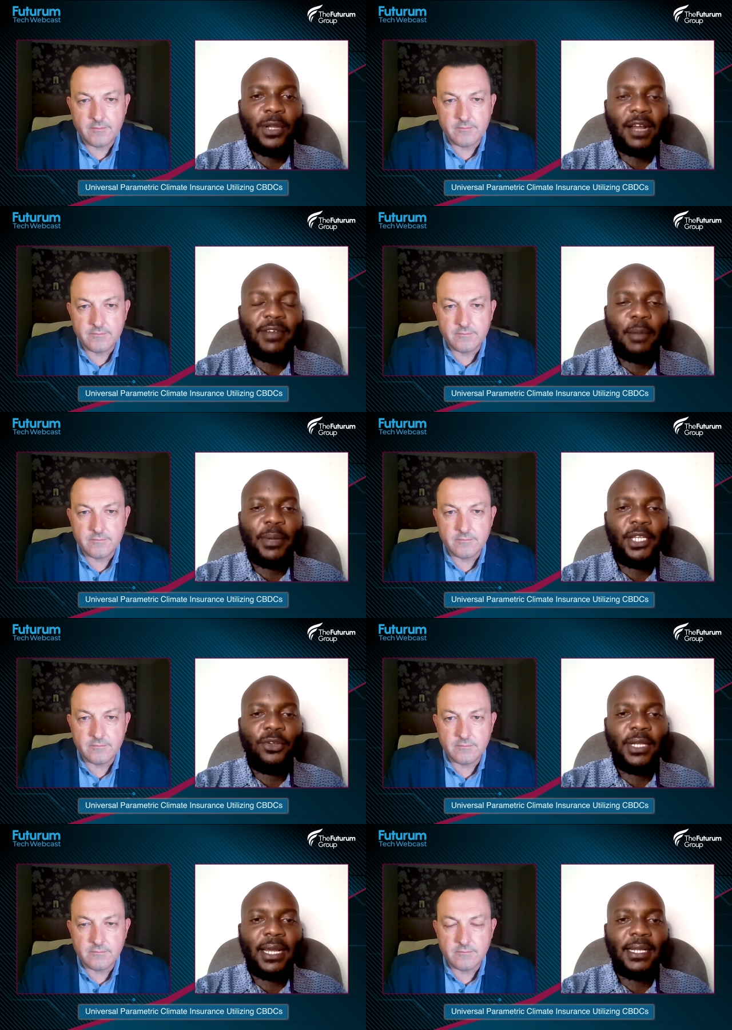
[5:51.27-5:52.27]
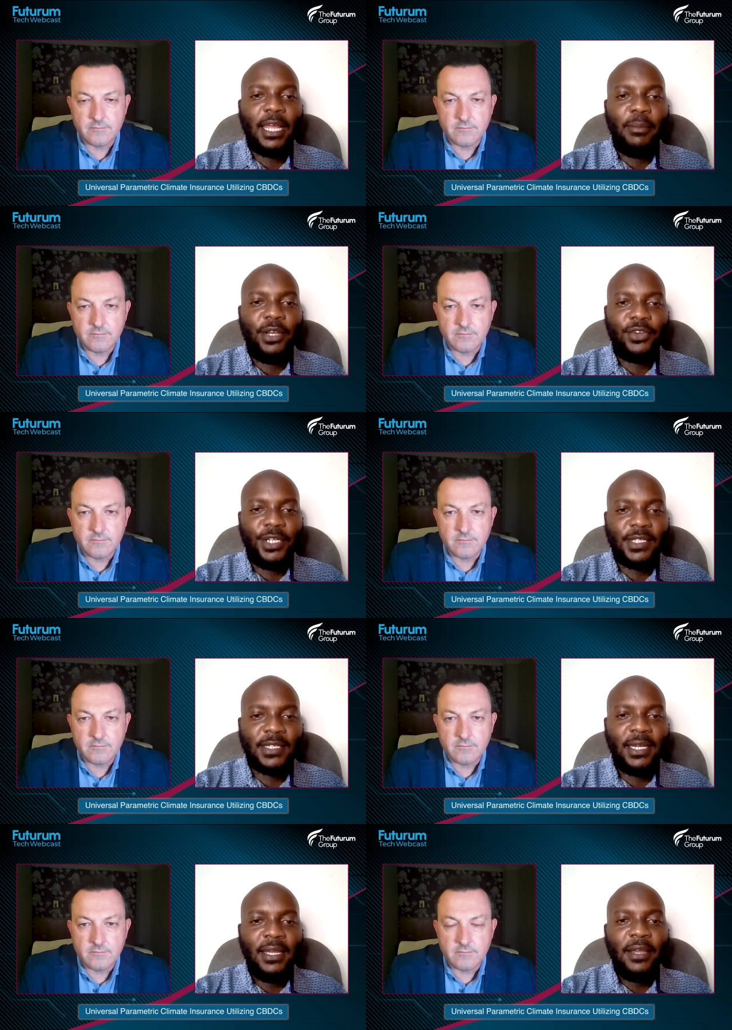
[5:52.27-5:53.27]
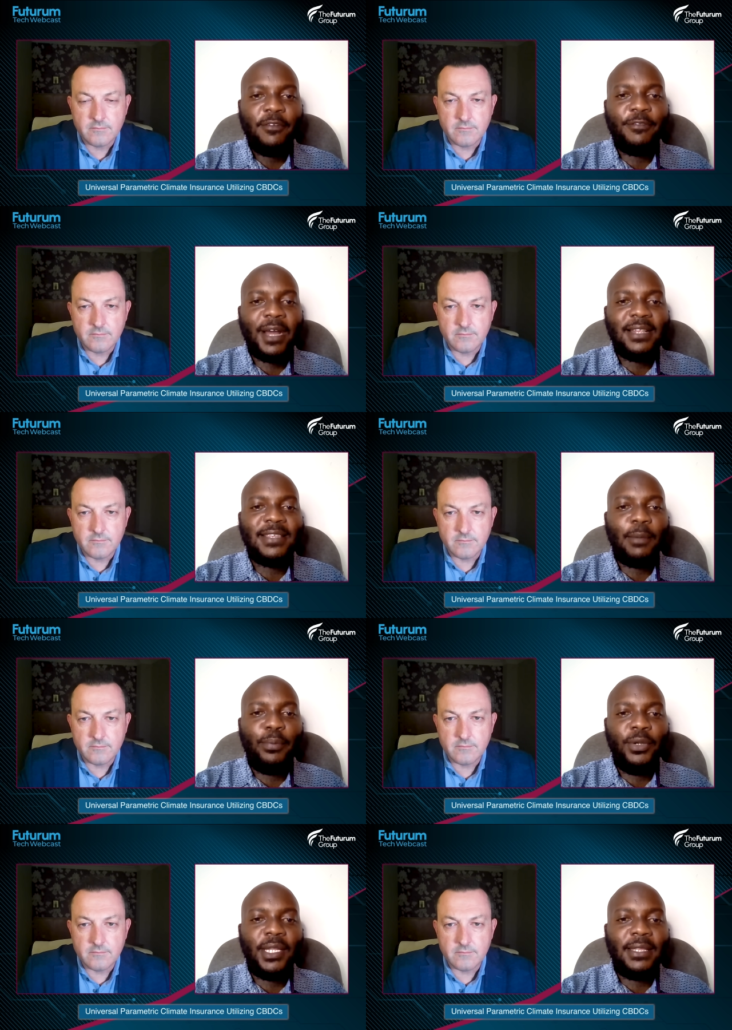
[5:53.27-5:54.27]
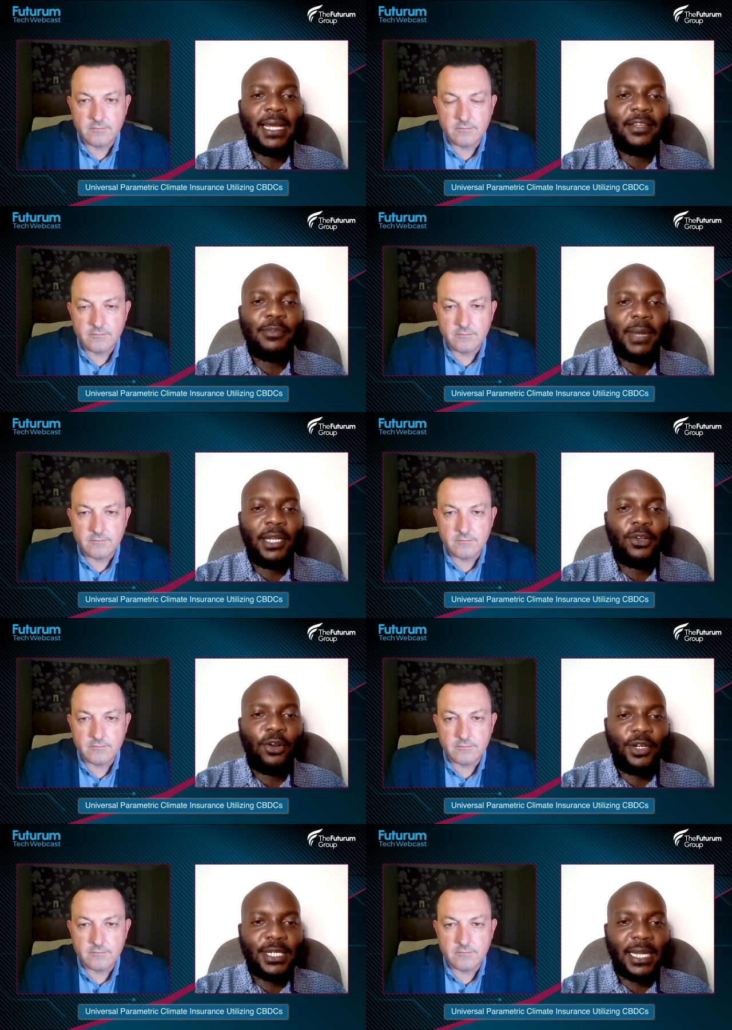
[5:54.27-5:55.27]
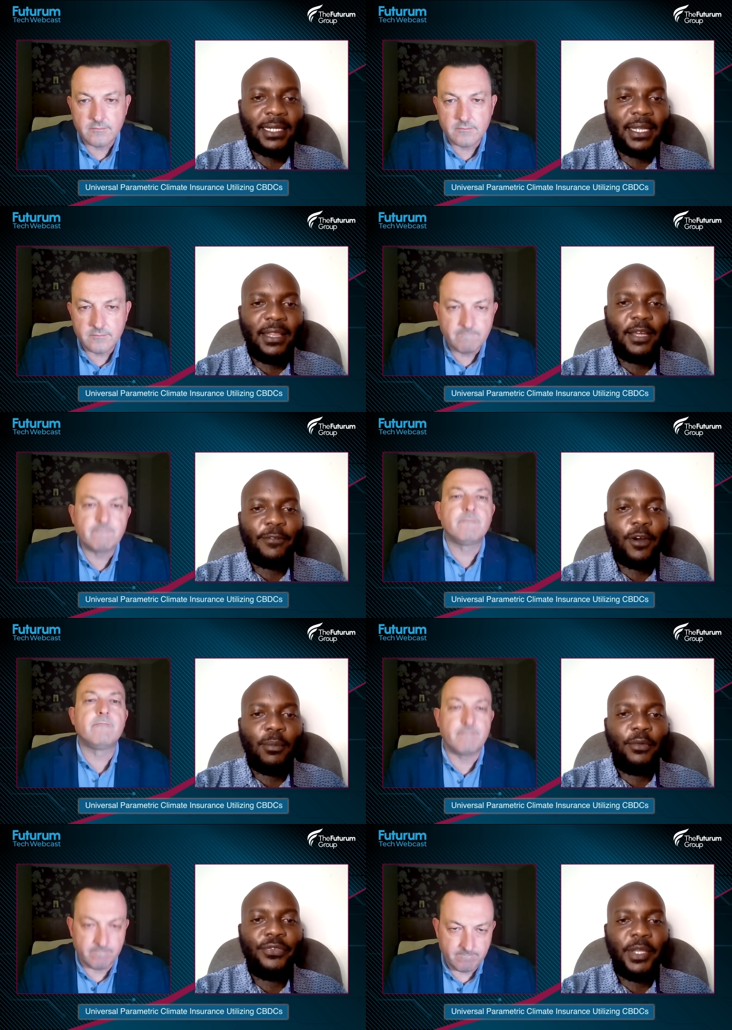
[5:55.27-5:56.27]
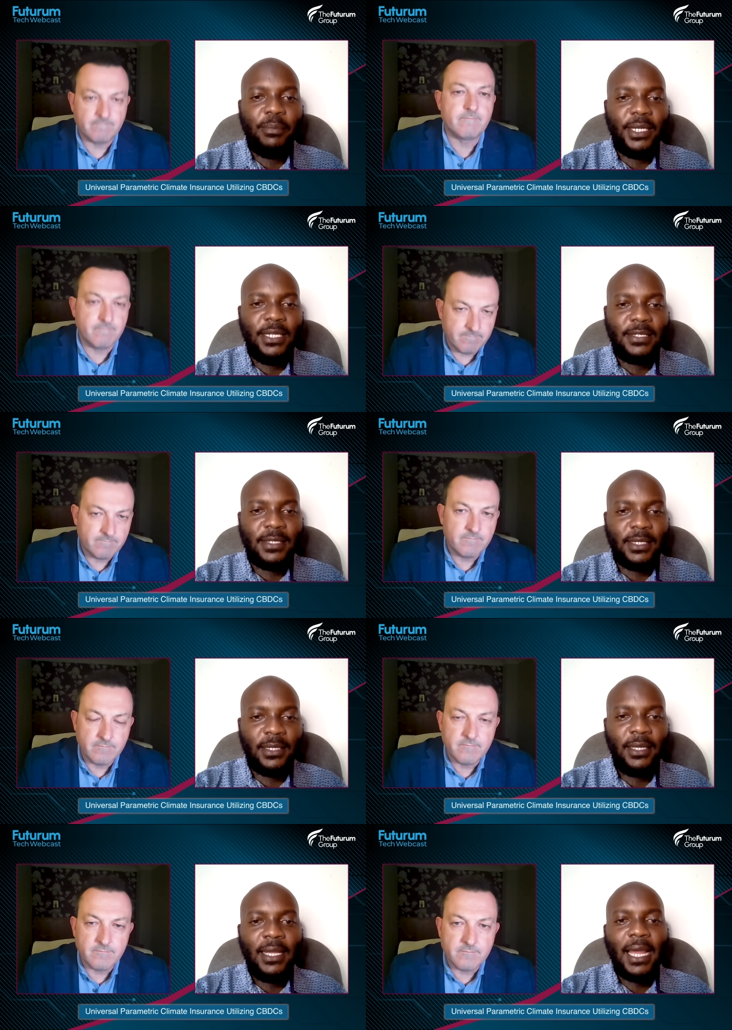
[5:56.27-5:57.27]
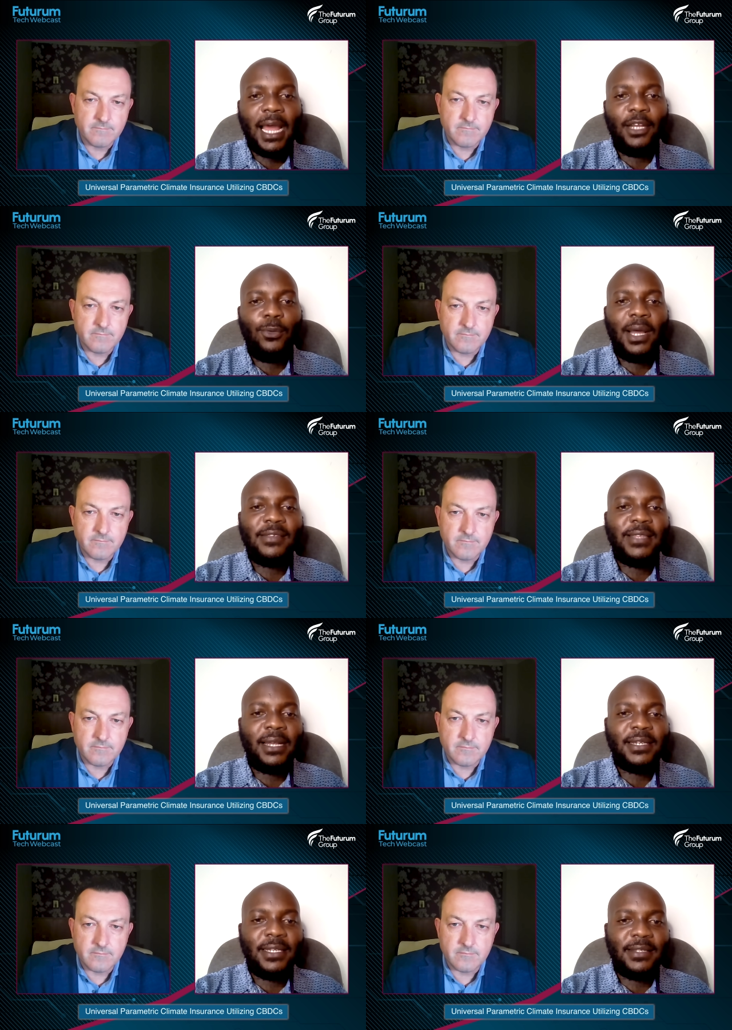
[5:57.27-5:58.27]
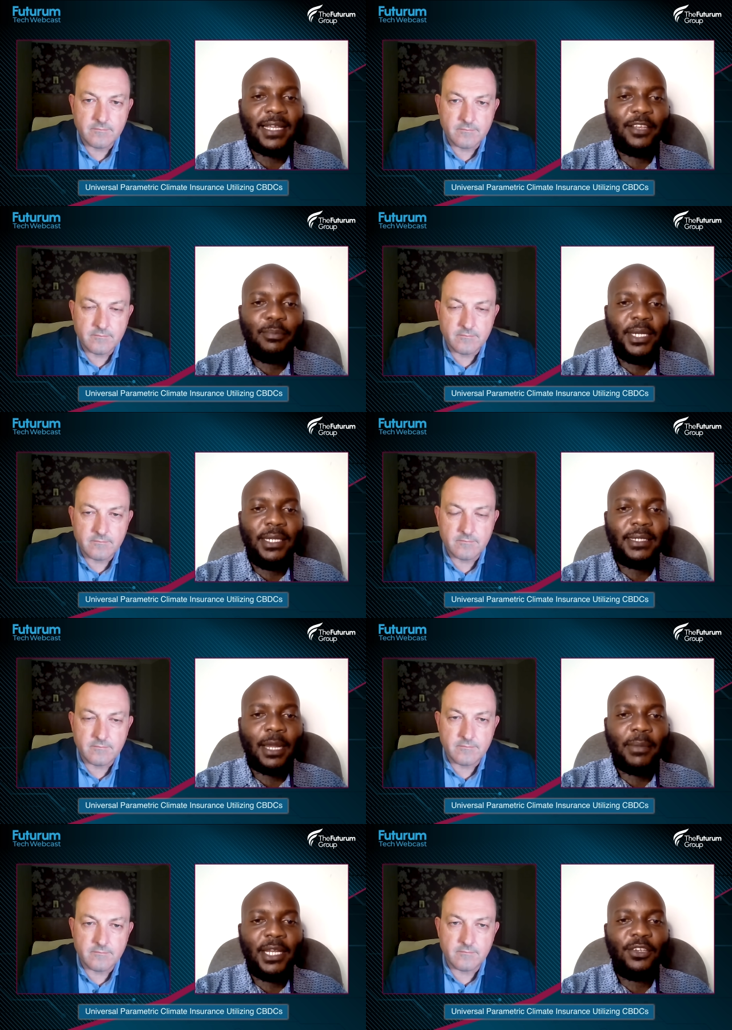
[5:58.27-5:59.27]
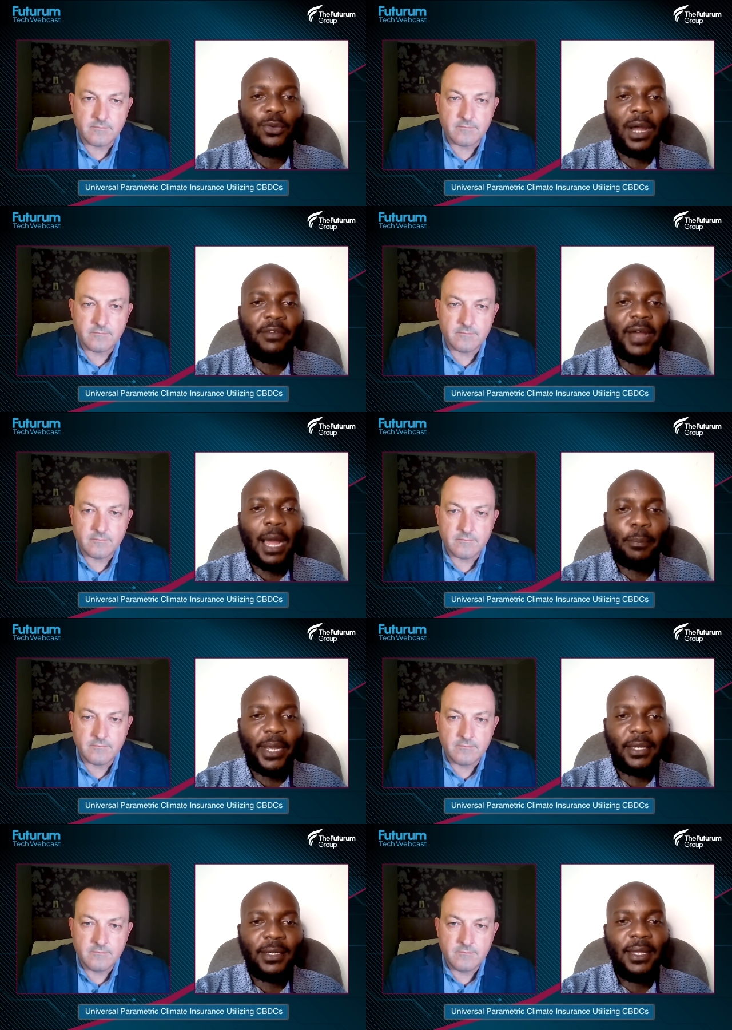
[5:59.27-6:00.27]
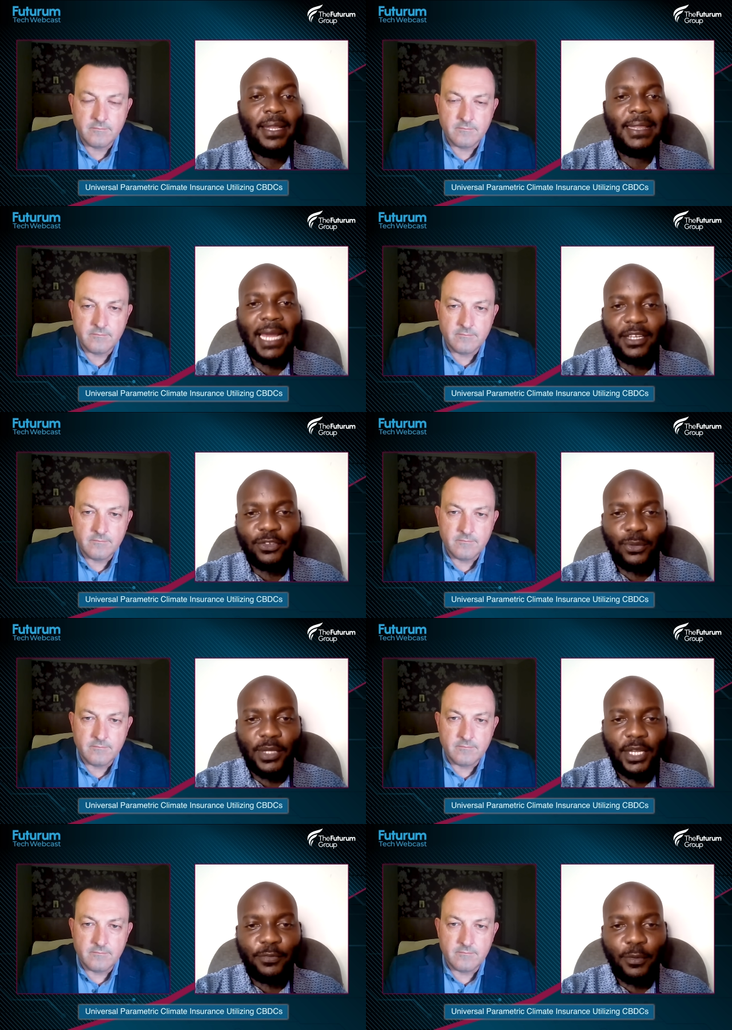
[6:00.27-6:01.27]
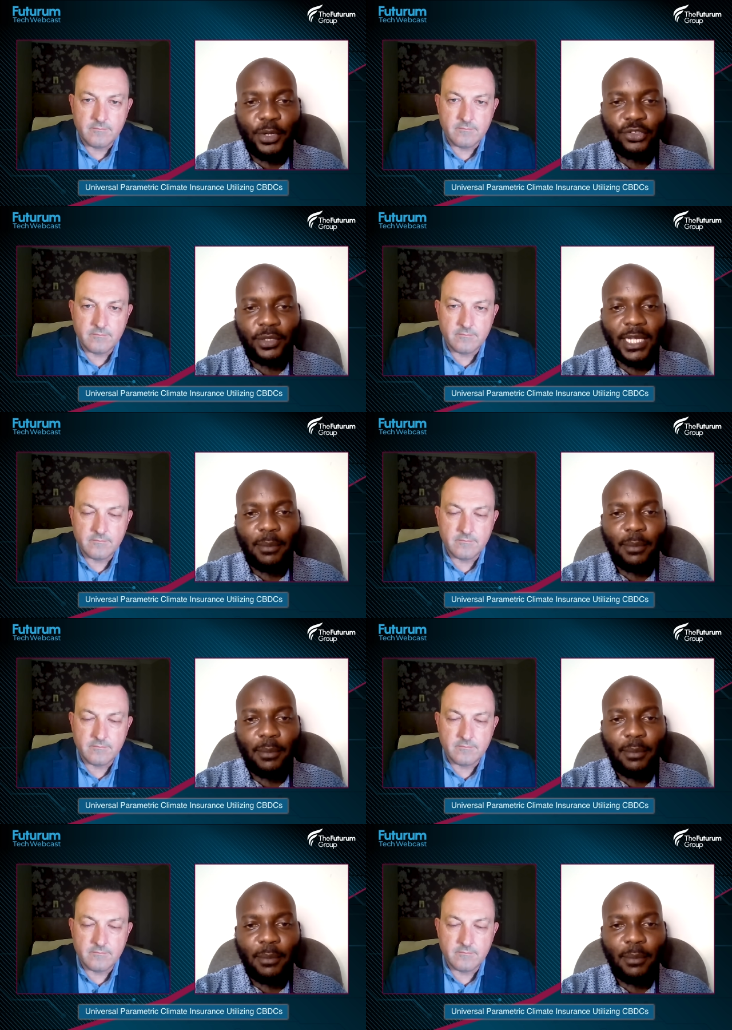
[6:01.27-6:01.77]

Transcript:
Speaker 1: to cover a particular climate risk, funds are put in that smart contract in the form of CBDC. And once that risk has been determined to have happened, thanks to the information